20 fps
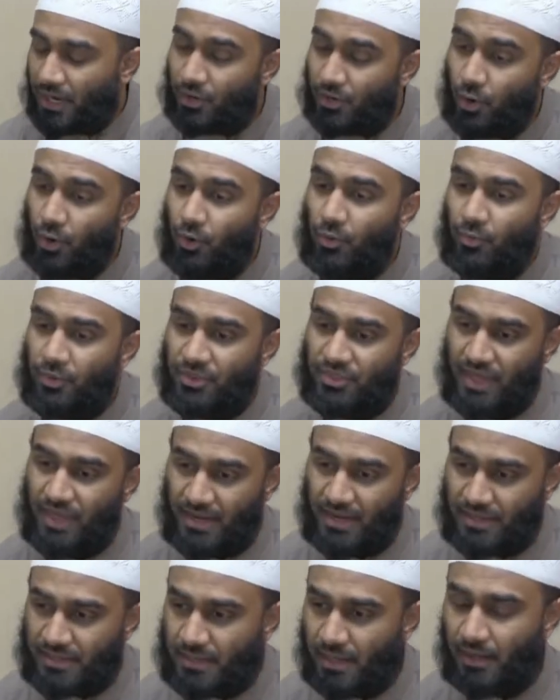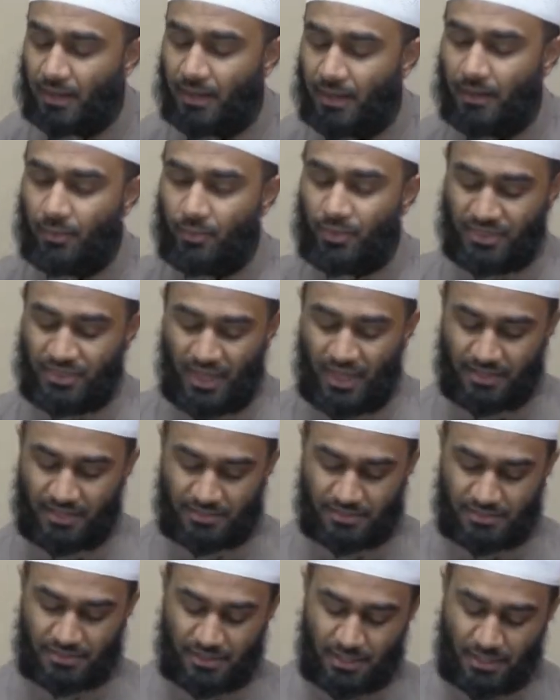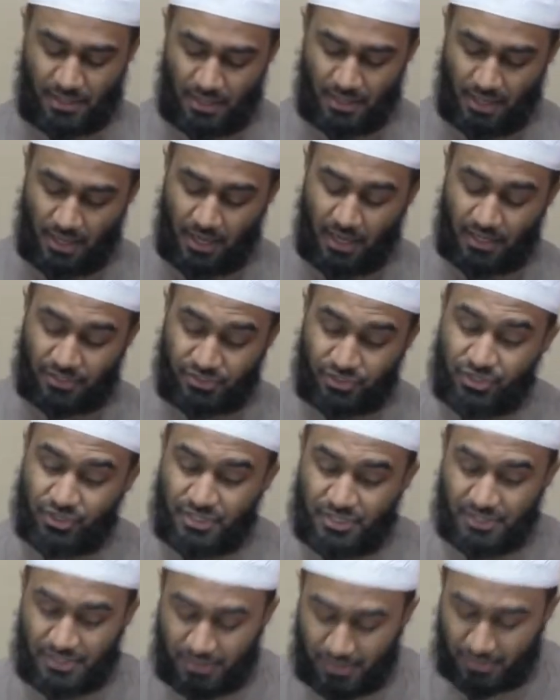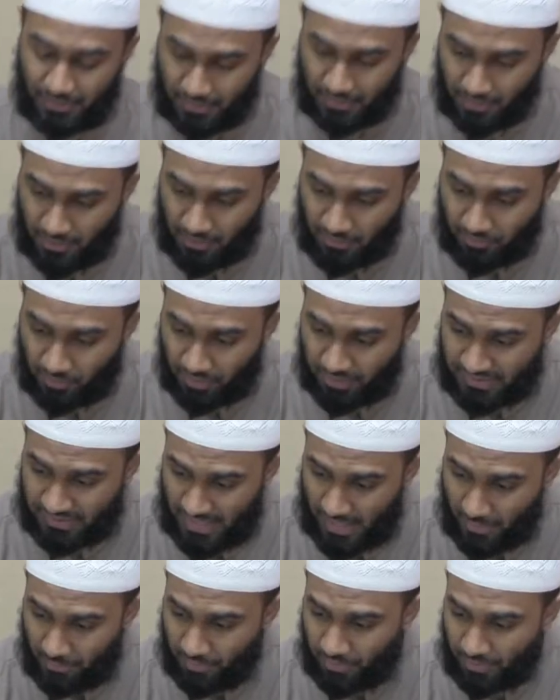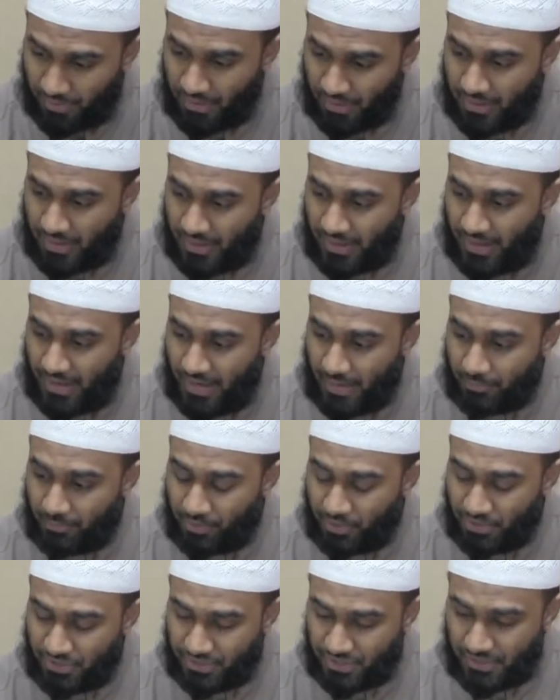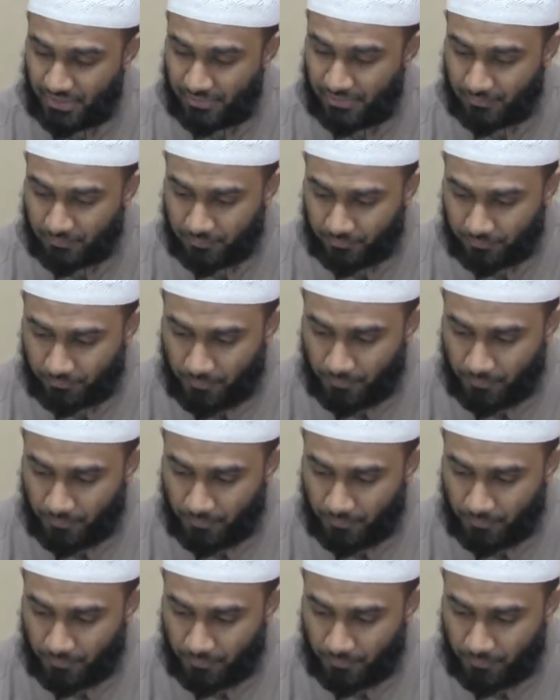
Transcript: go with that certainty. For example, a person,